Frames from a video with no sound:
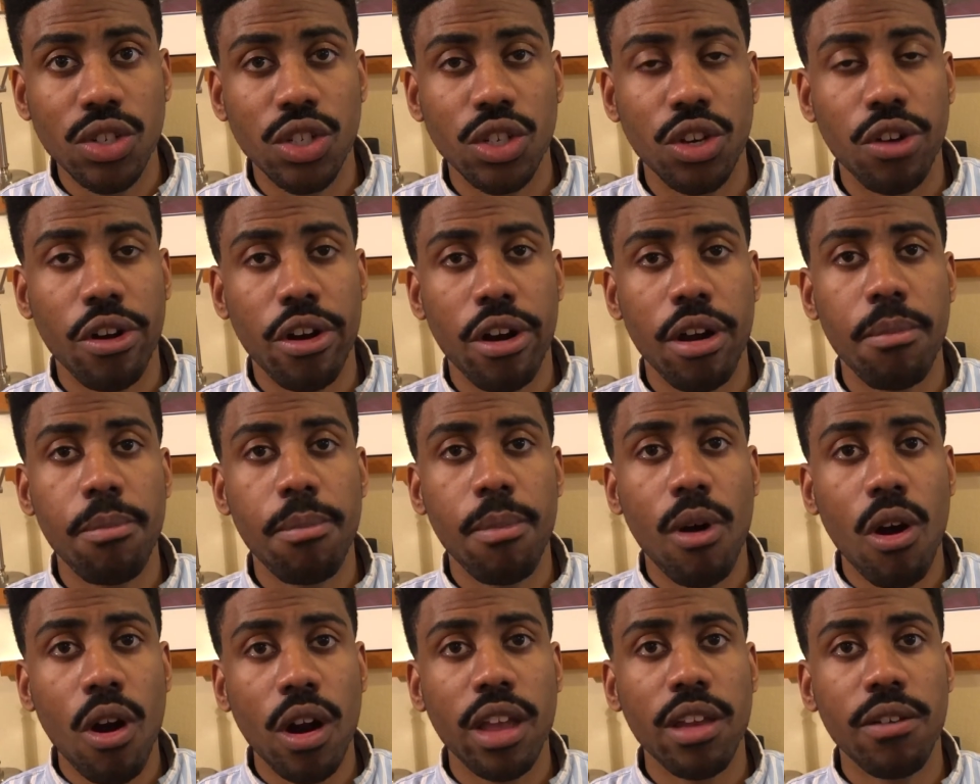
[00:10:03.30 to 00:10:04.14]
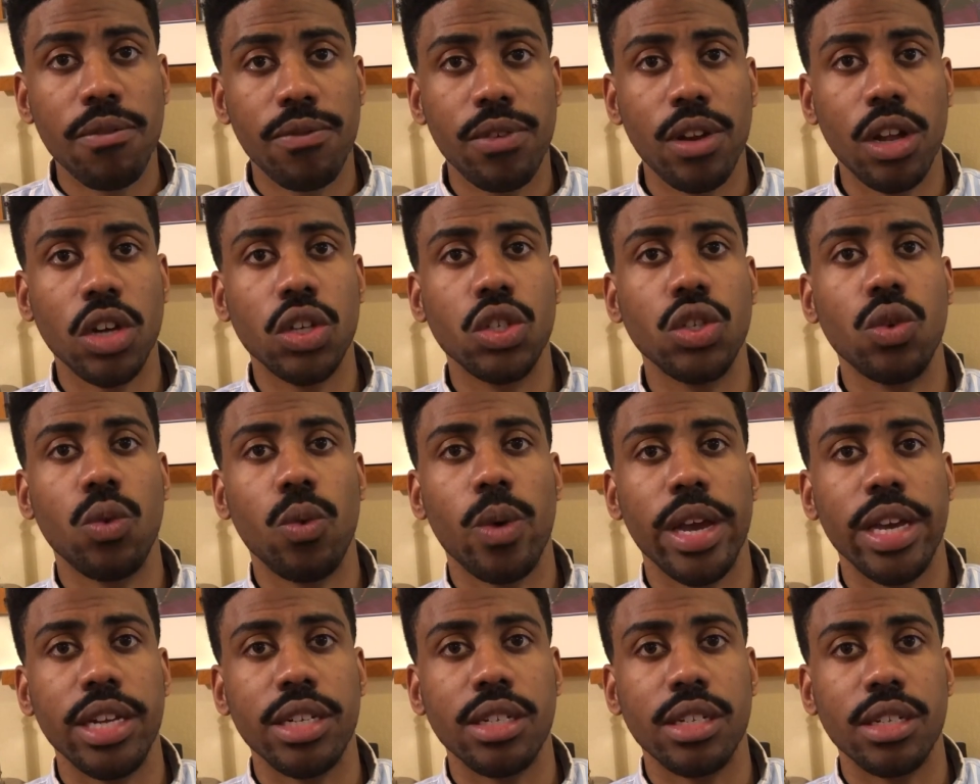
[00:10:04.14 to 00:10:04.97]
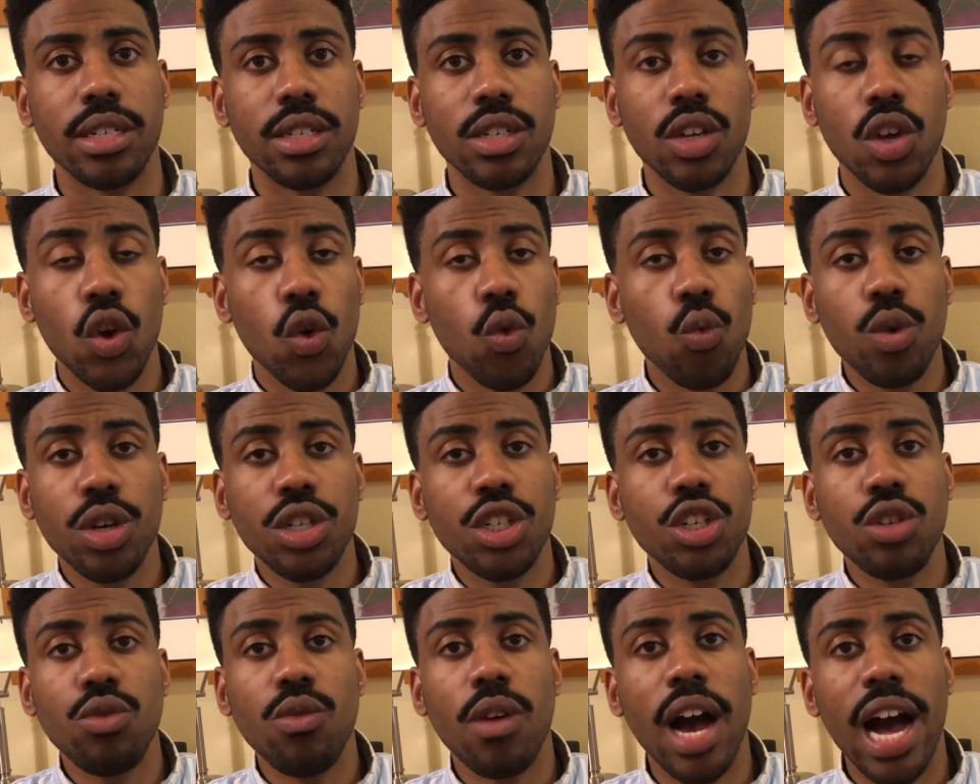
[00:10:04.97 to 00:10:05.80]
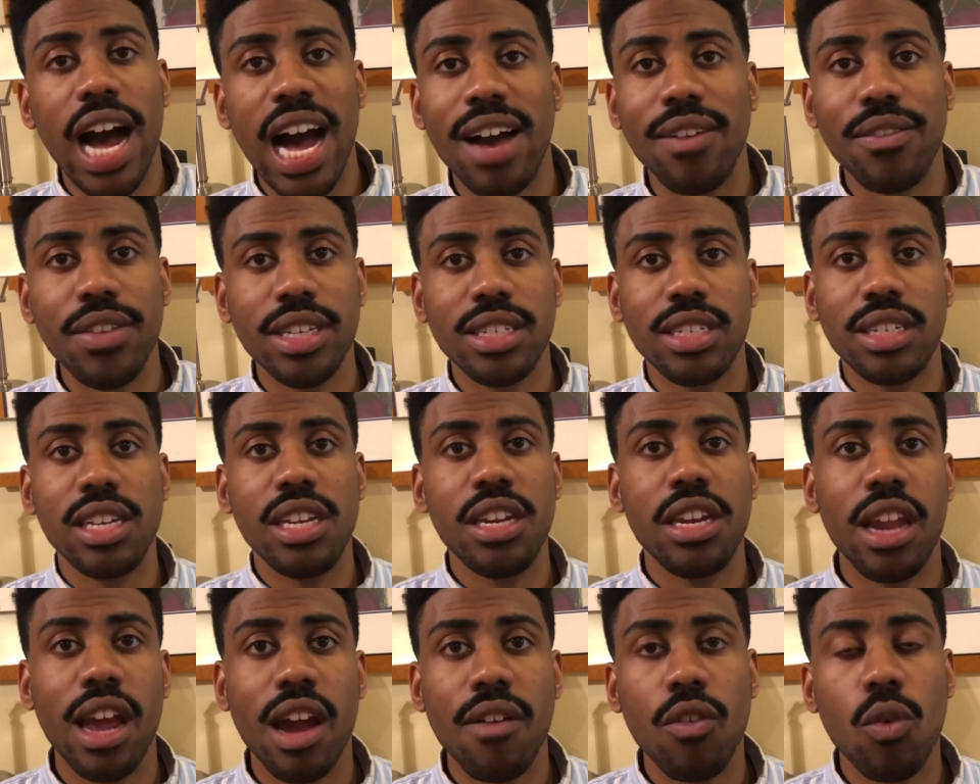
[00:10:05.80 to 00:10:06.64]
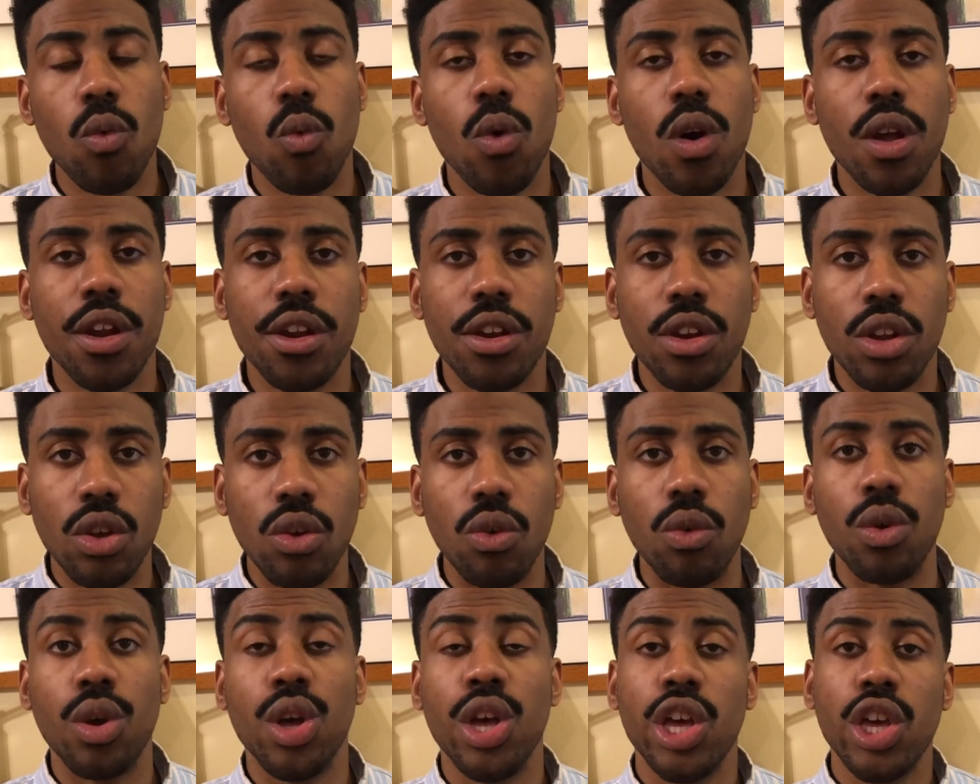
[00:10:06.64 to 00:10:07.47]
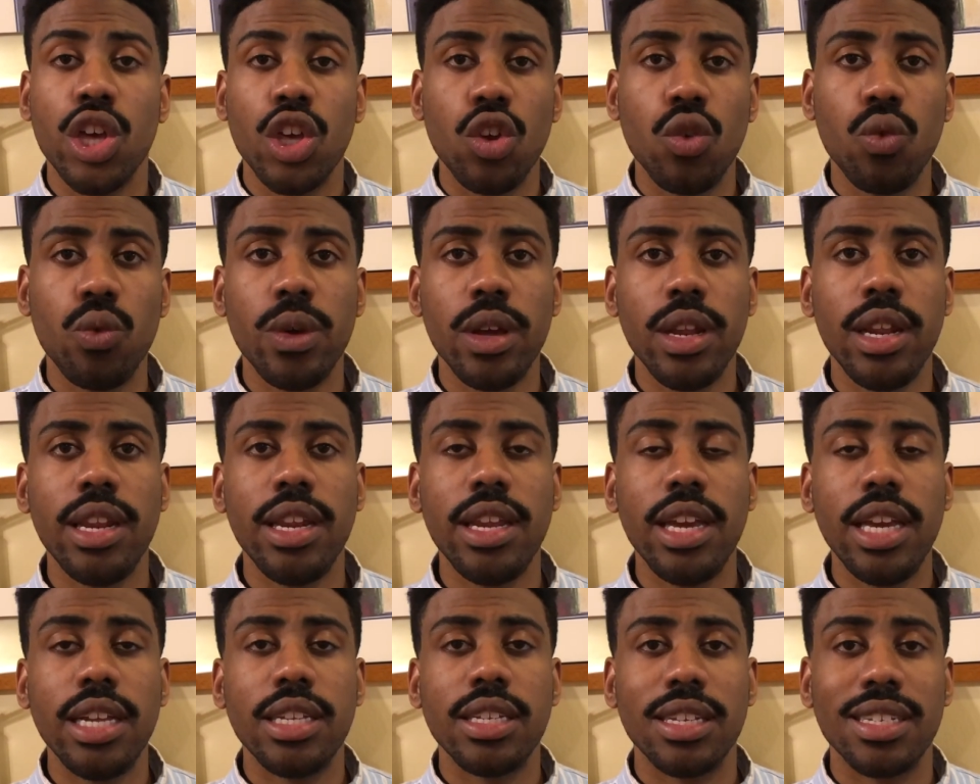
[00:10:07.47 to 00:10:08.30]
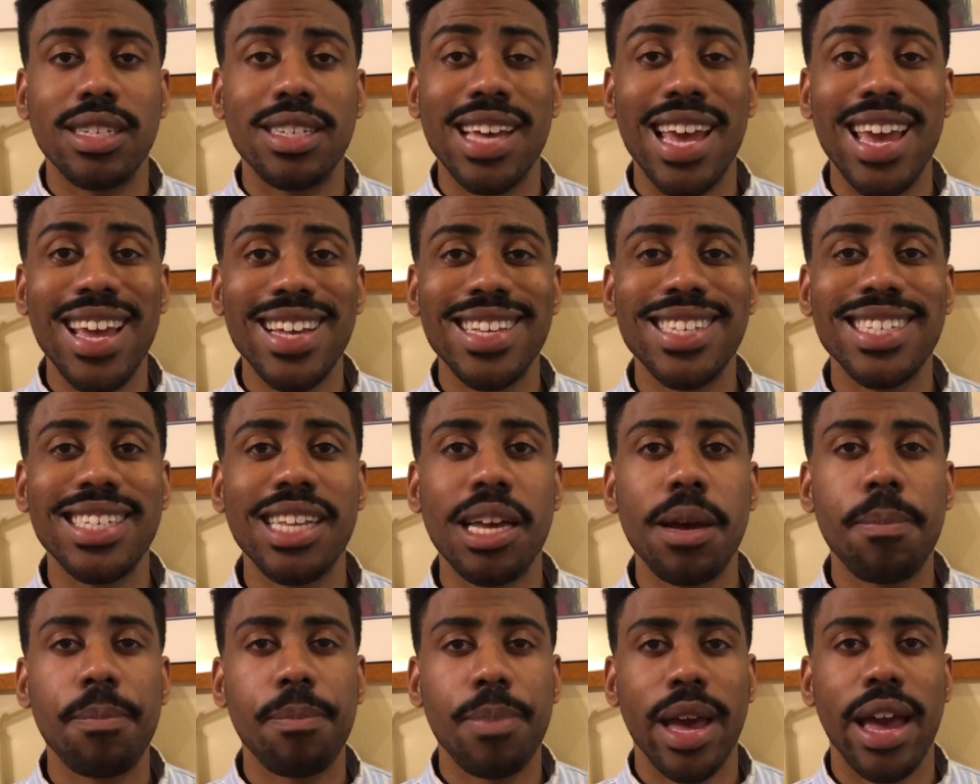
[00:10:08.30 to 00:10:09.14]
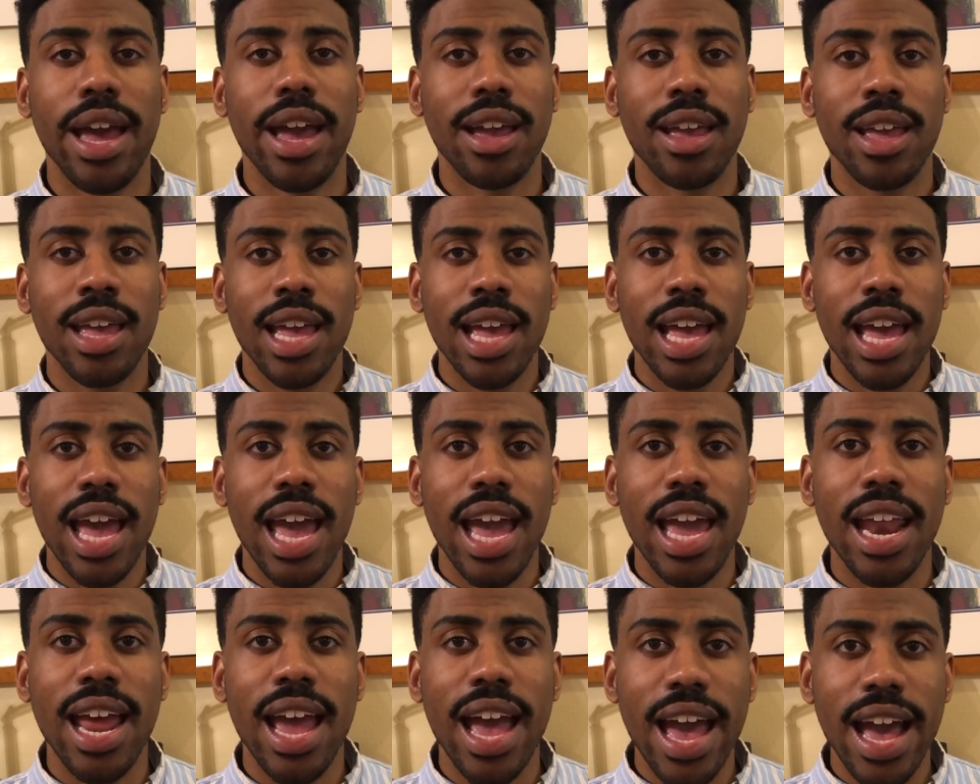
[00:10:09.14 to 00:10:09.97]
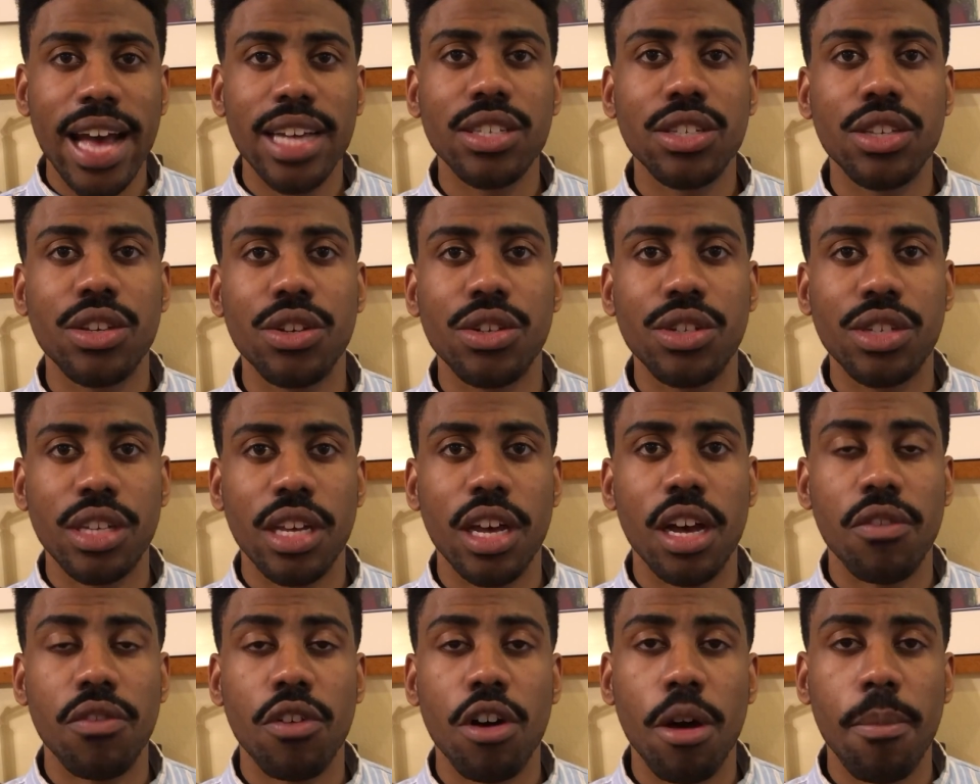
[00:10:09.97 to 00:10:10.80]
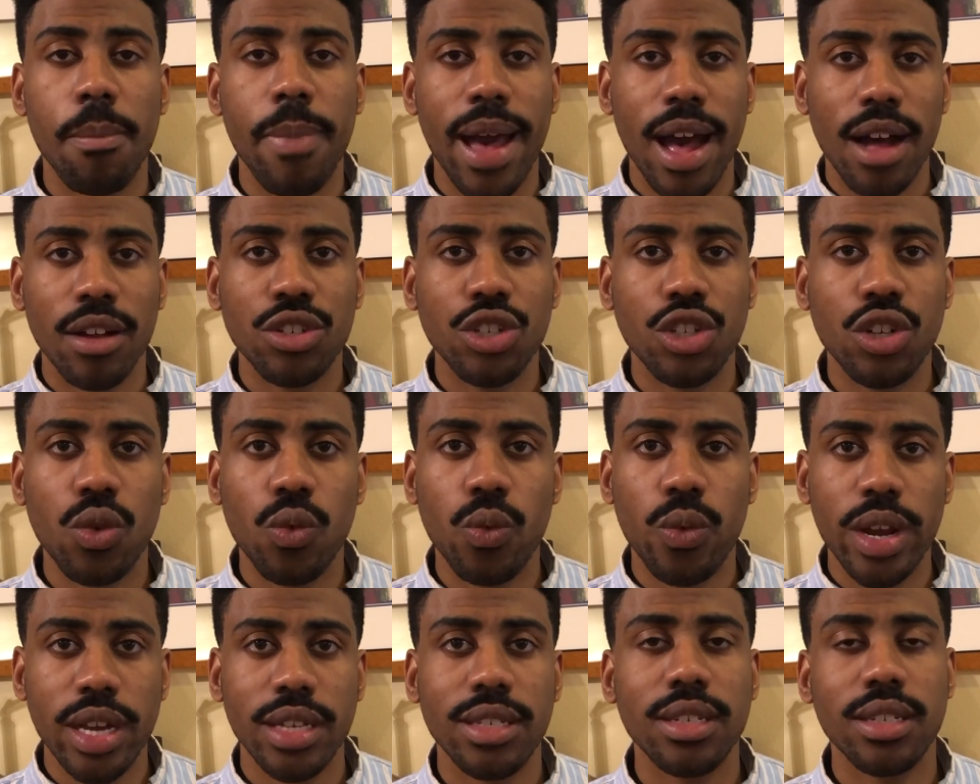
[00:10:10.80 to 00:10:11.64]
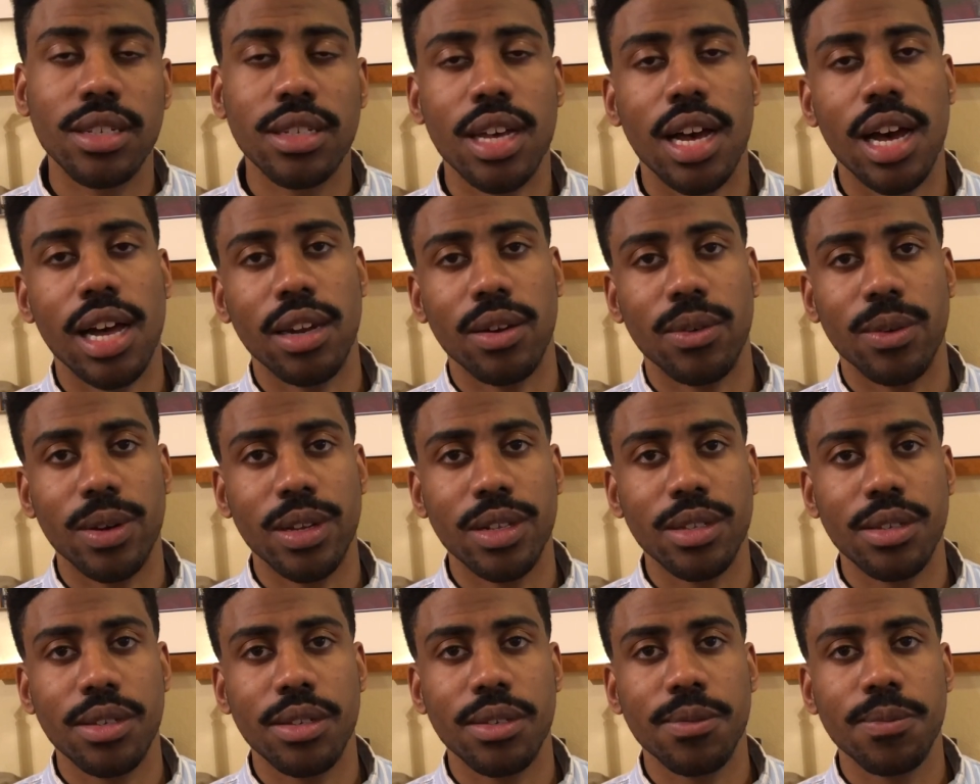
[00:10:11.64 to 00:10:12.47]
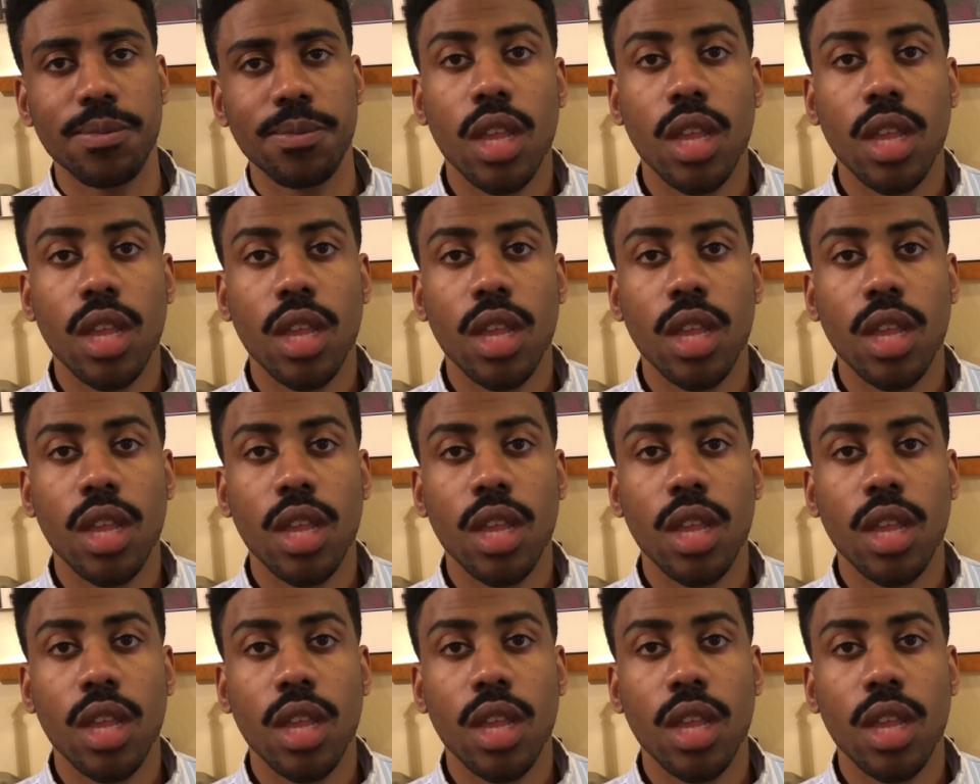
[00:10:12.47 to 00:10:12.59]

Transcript: during market fluctuations, which you obviously never want to do. You really need to take a step back and ask yourself about your risk tolerance.